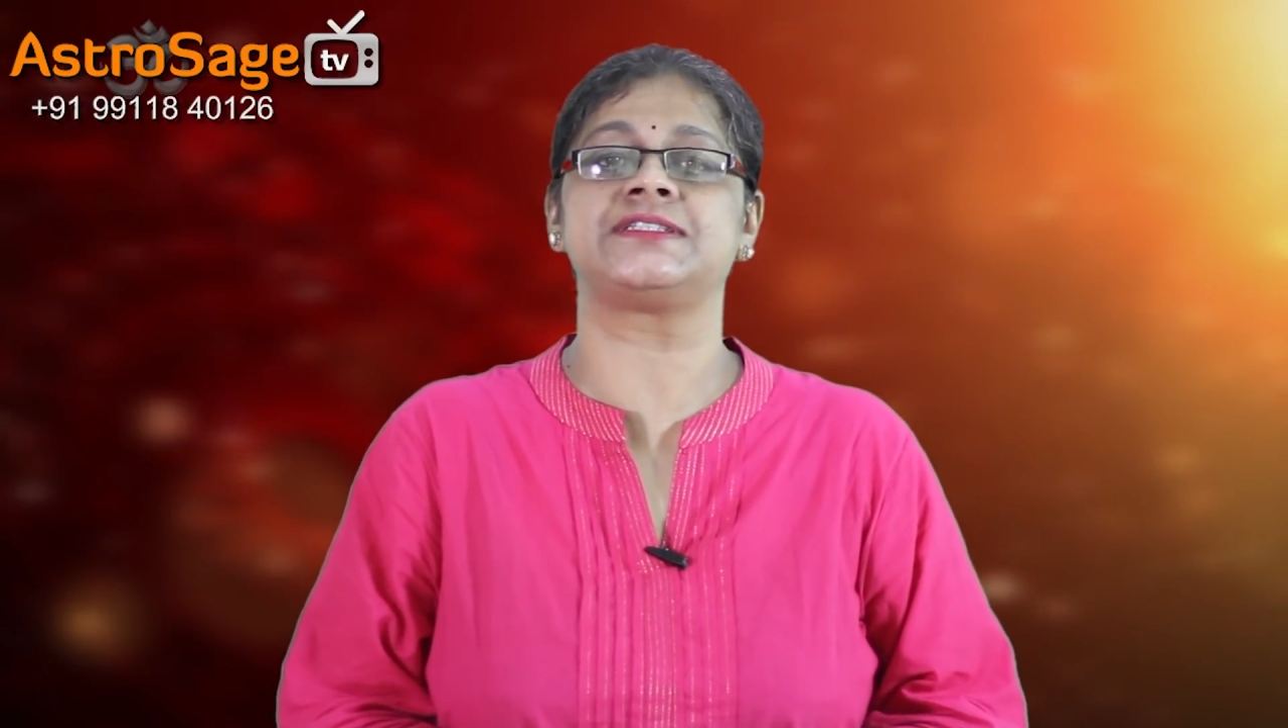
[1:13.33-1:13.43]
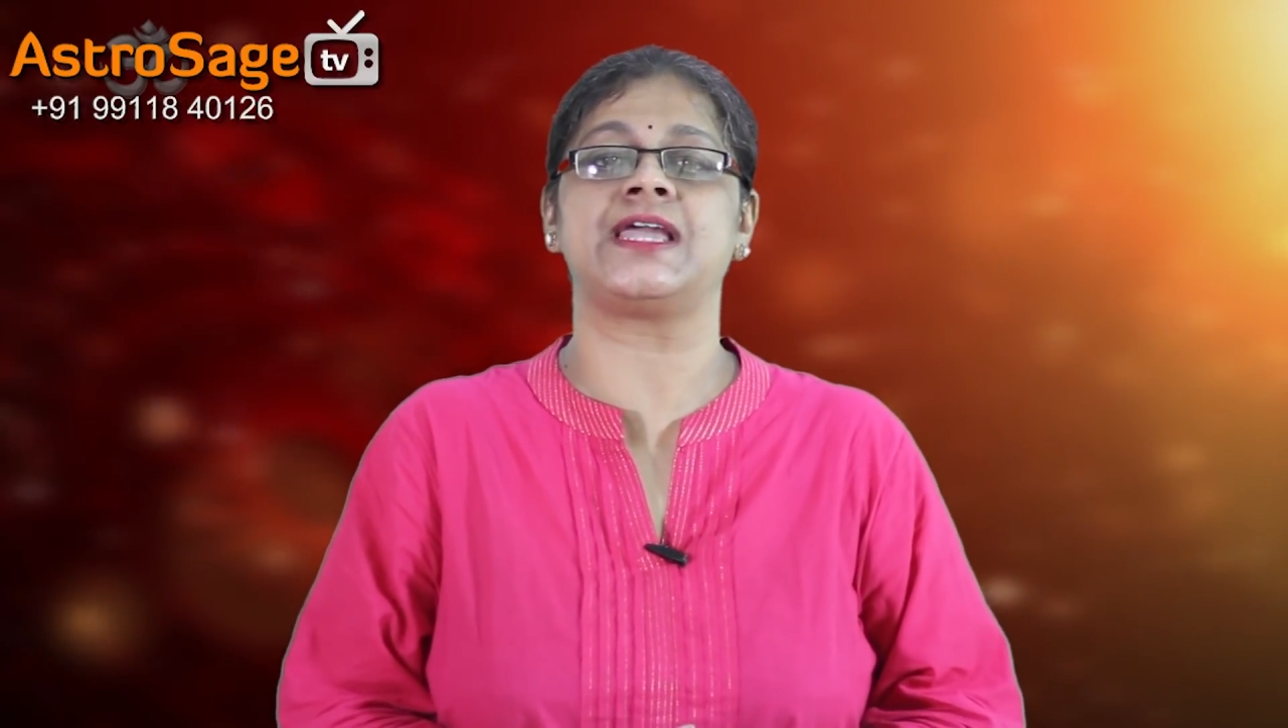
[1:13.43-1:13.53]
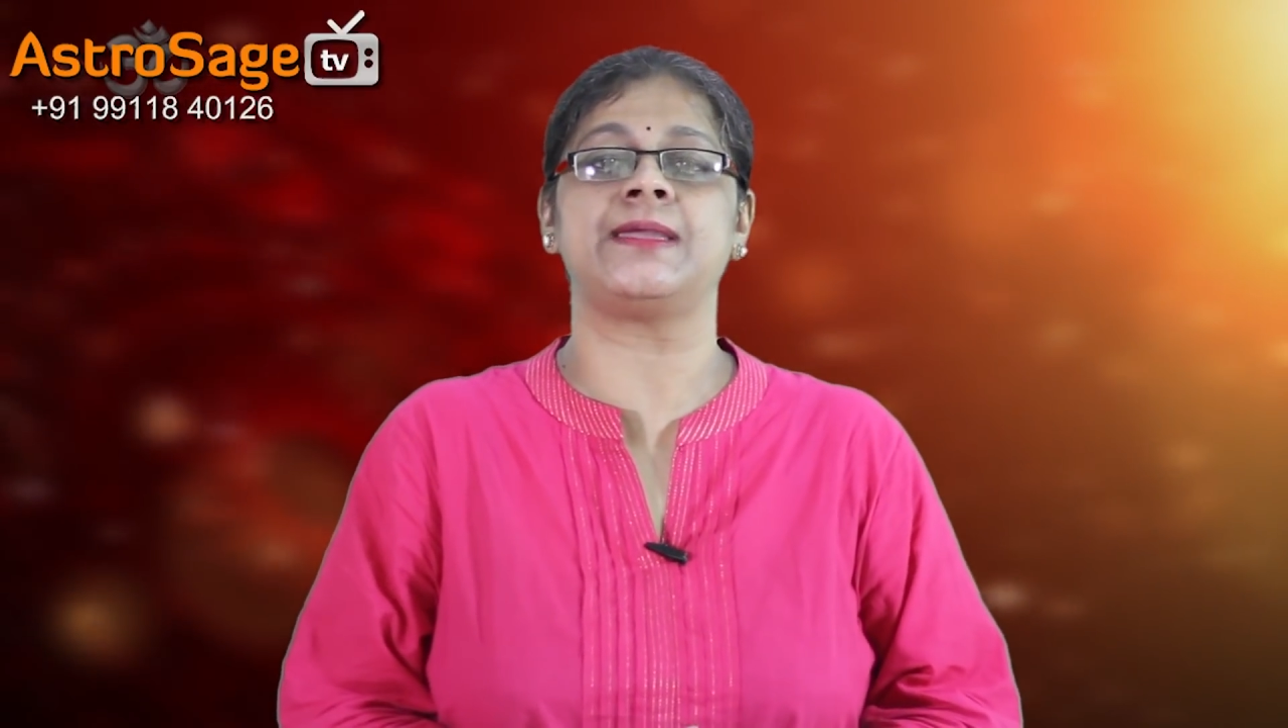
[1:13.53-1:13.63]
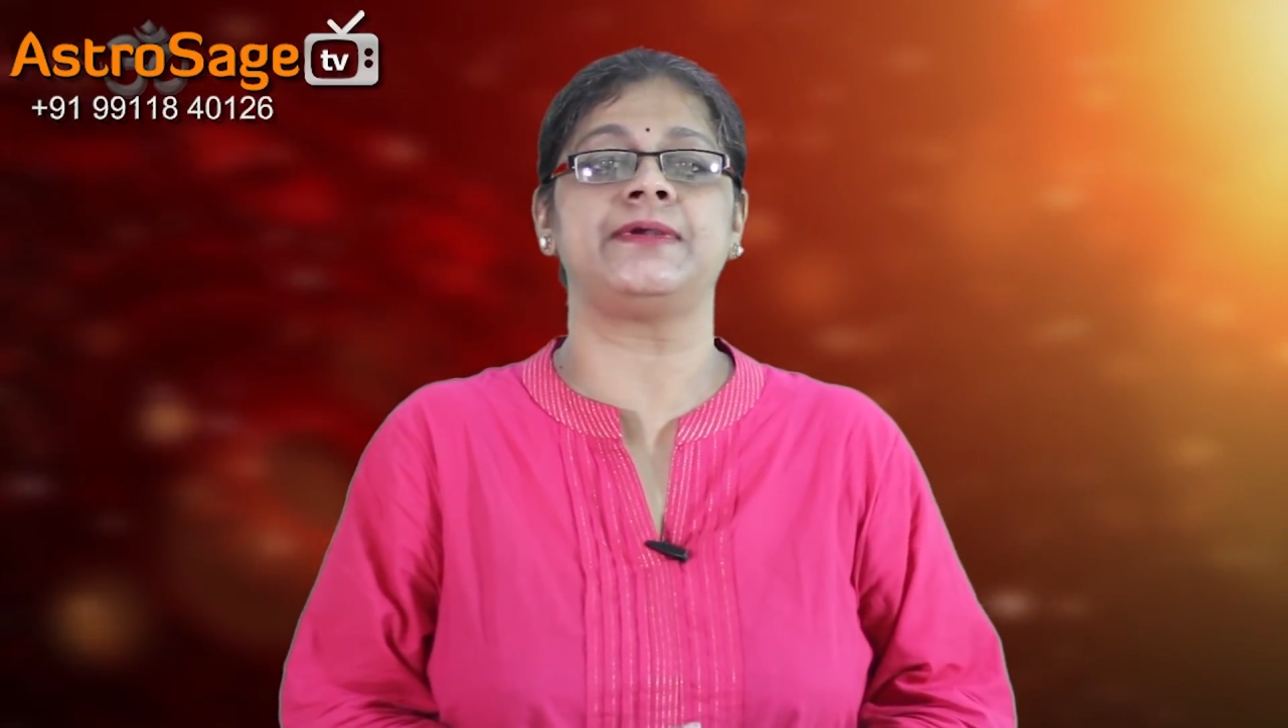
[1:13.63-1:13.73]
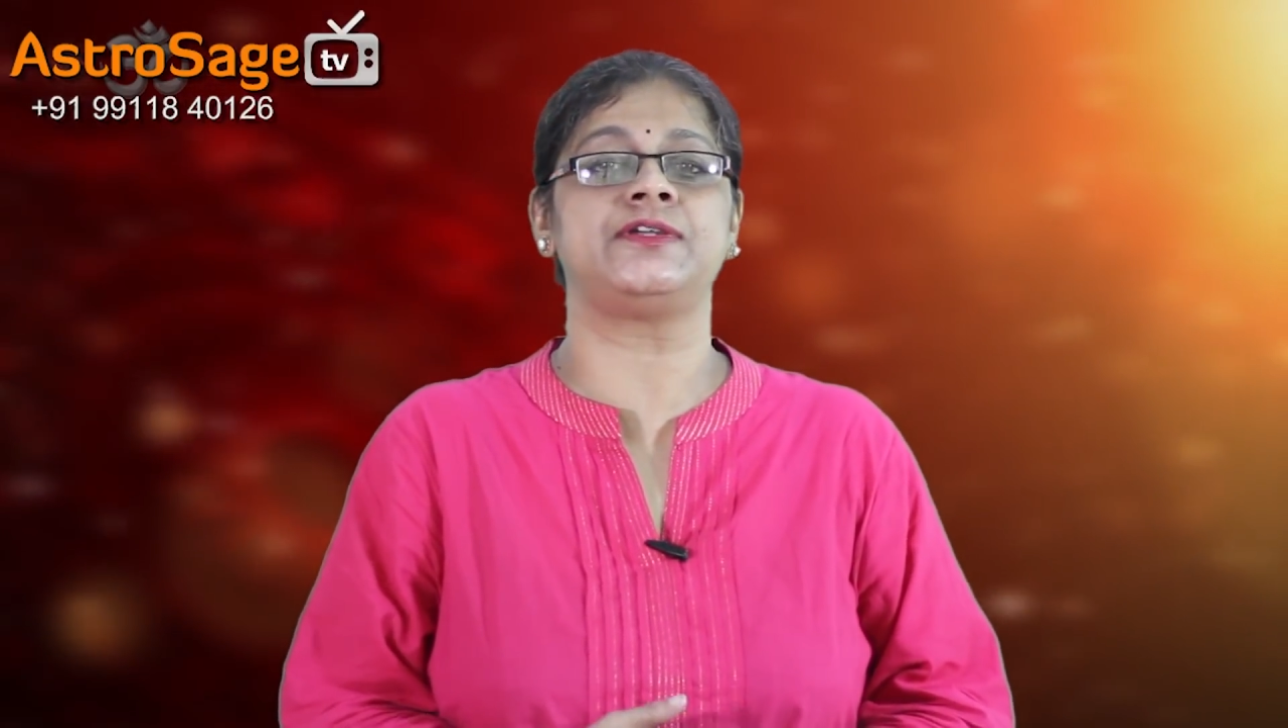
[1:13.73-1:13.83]

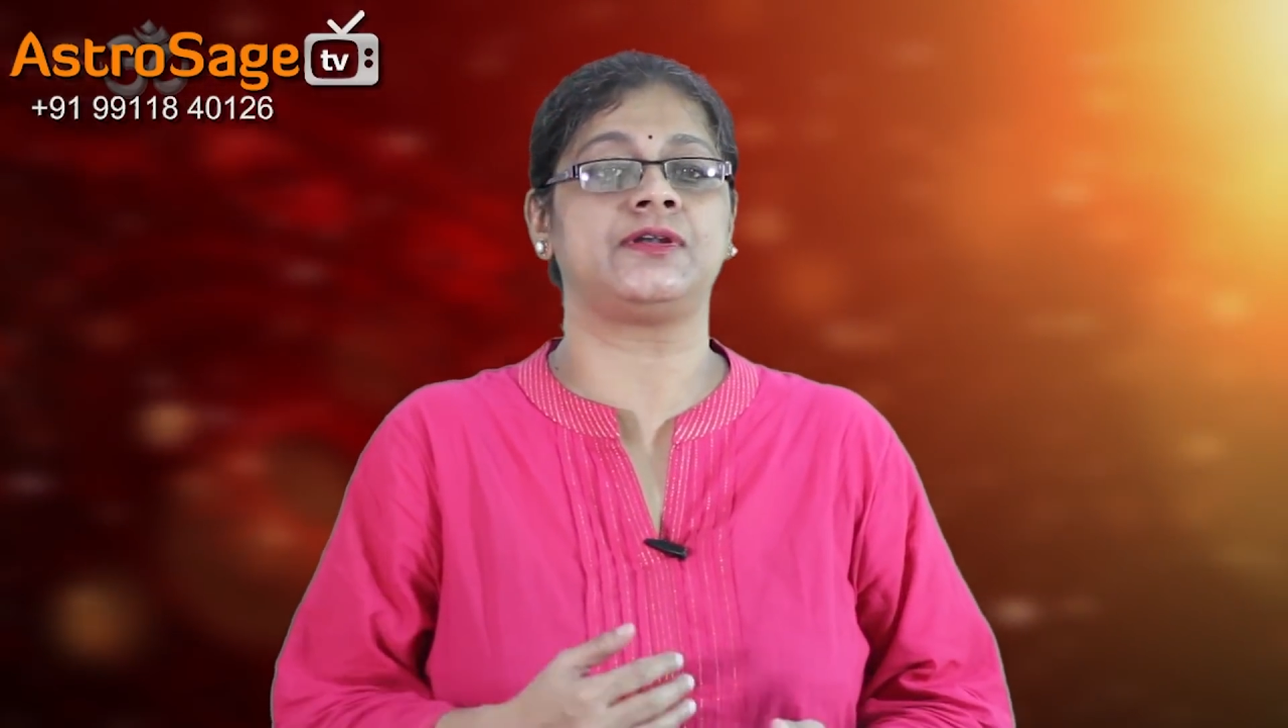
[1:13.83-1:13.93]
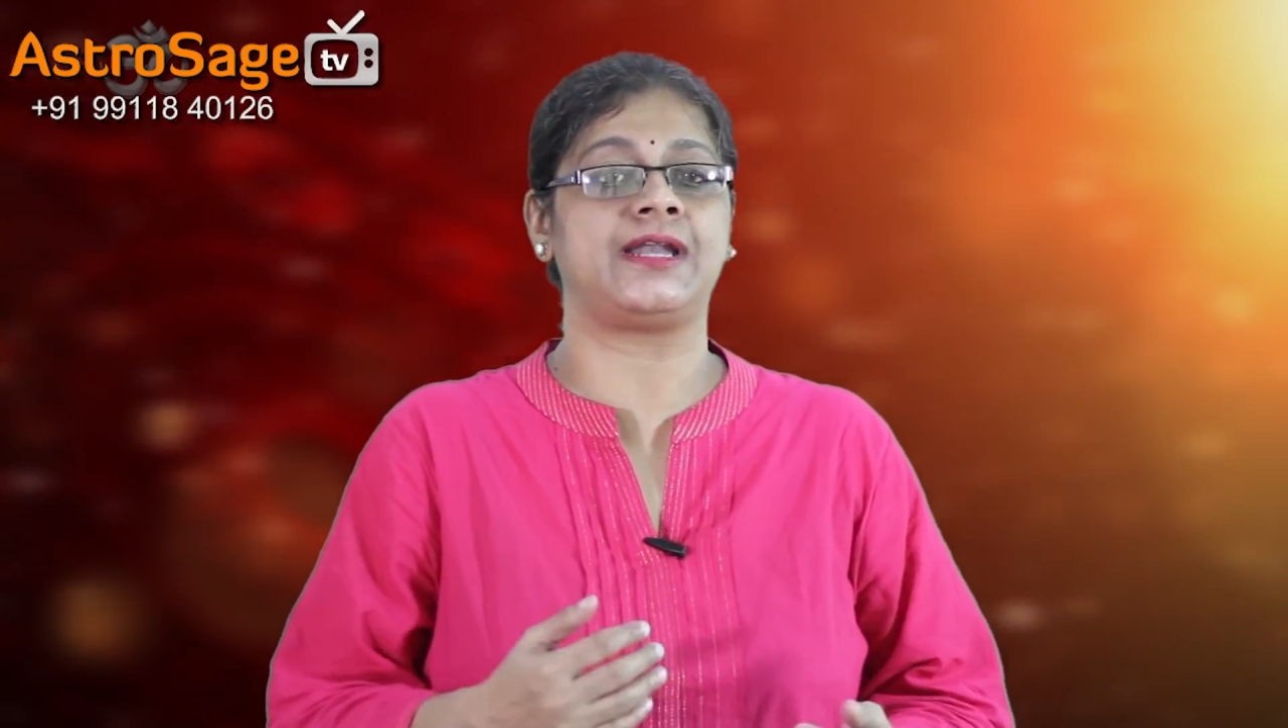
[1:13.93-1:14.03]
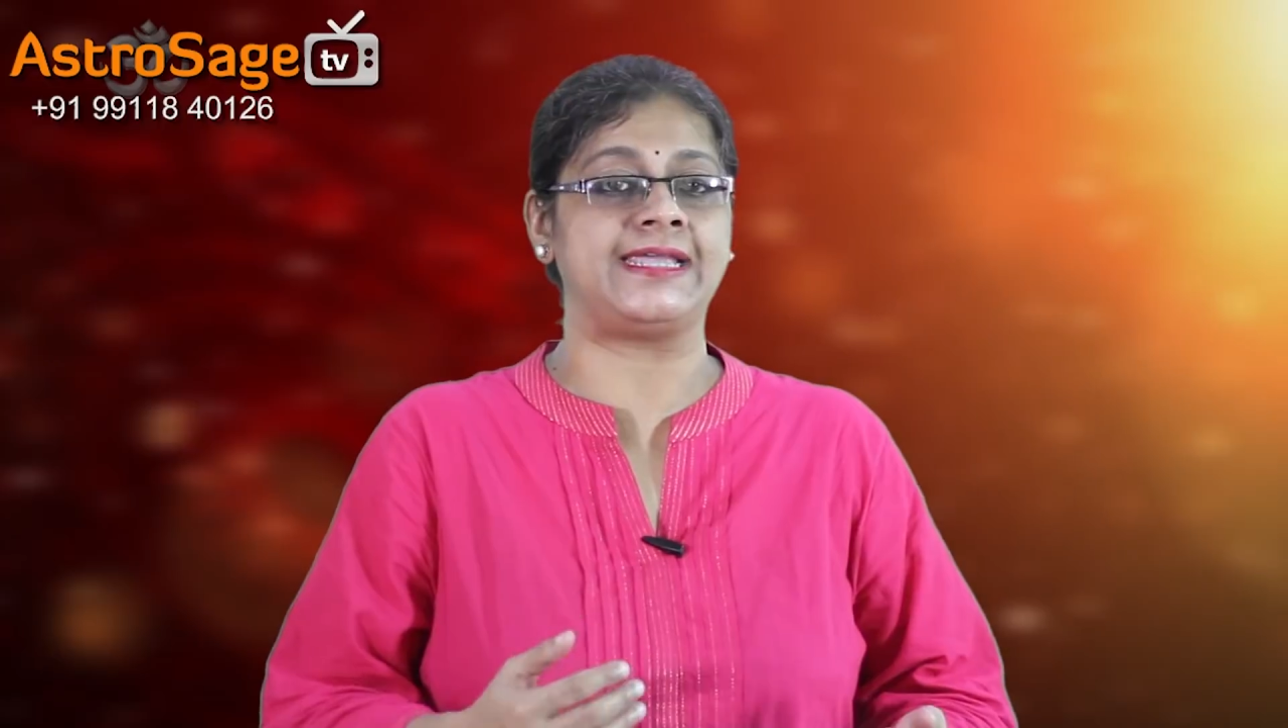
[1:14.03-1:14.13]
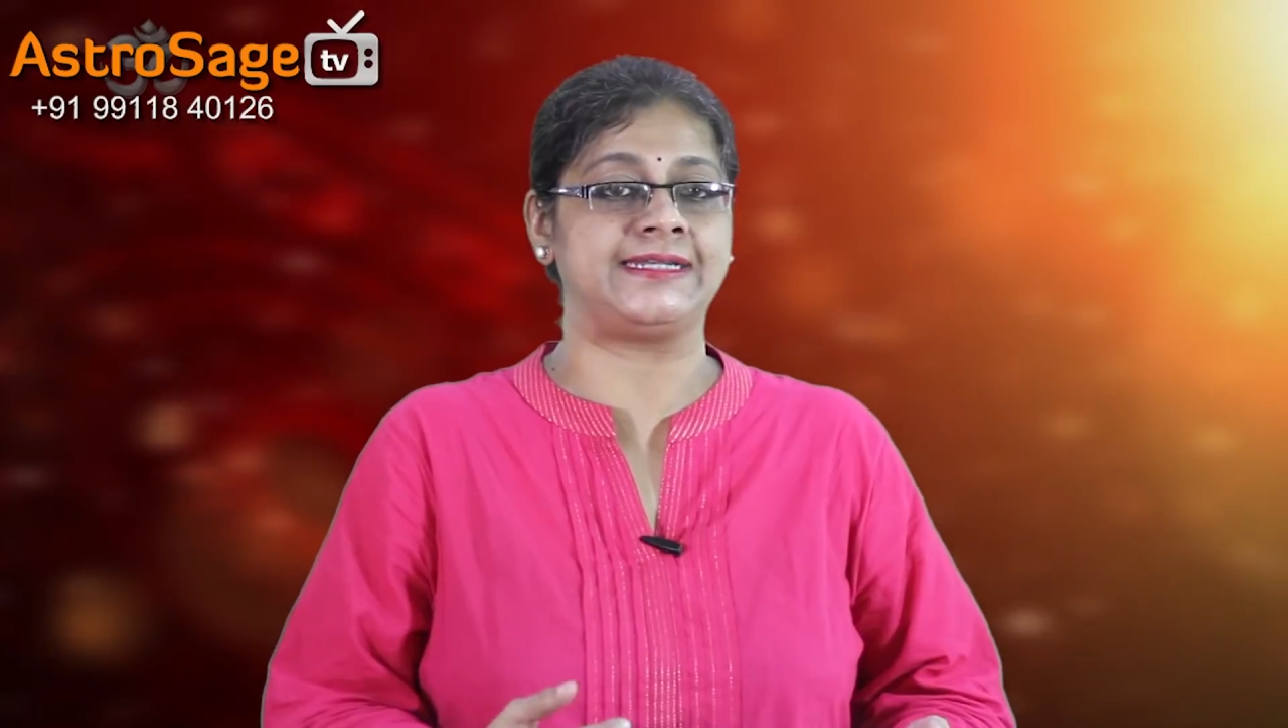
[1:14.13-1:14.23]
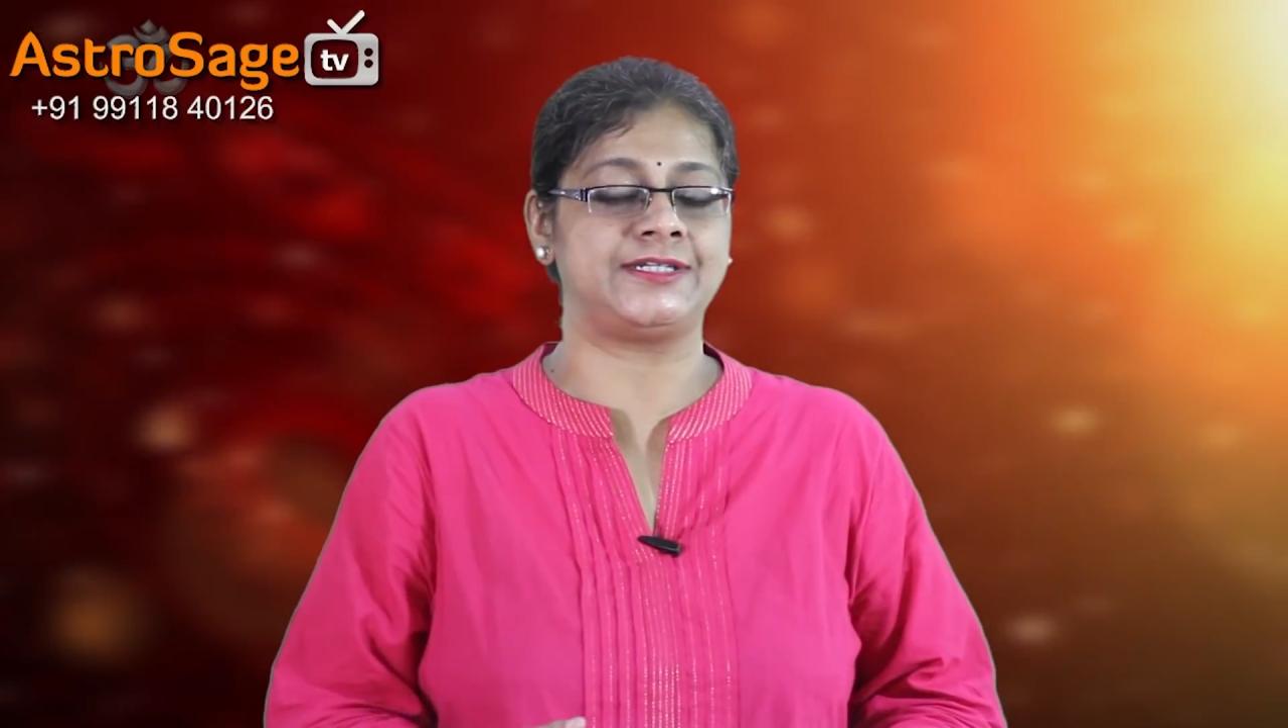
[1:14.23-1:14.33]
time and you're
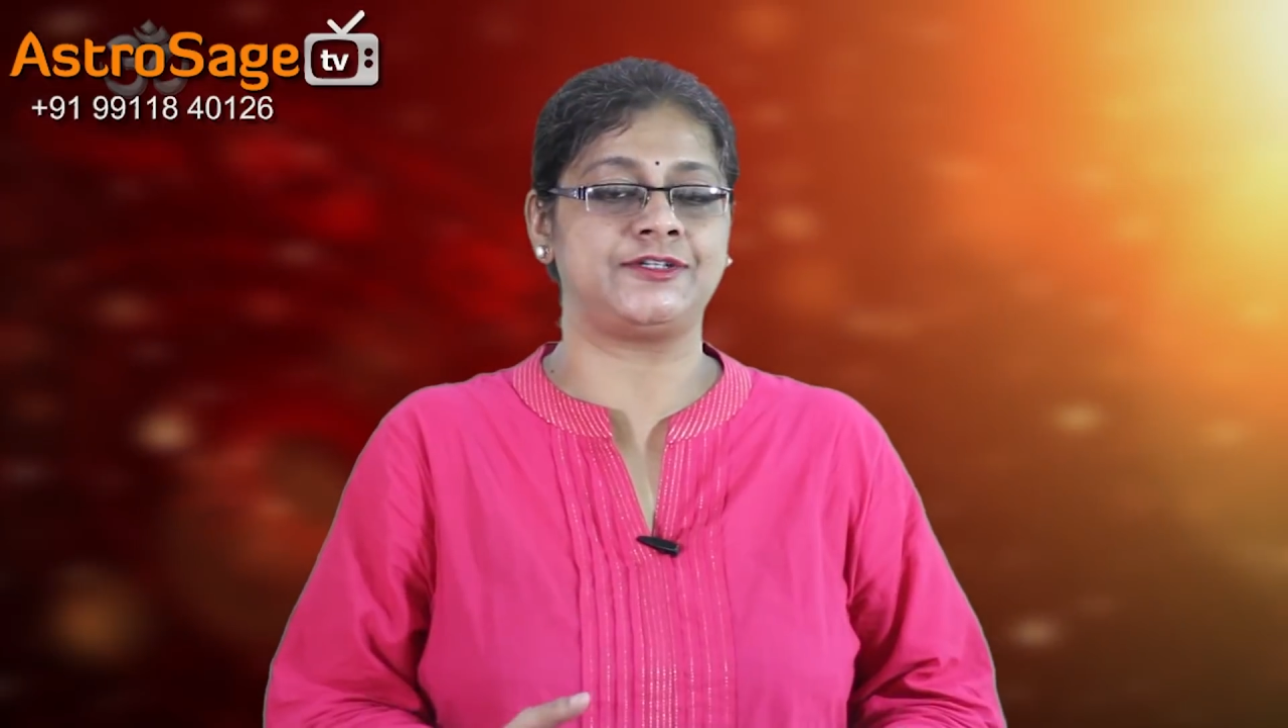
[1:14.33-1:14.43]
likely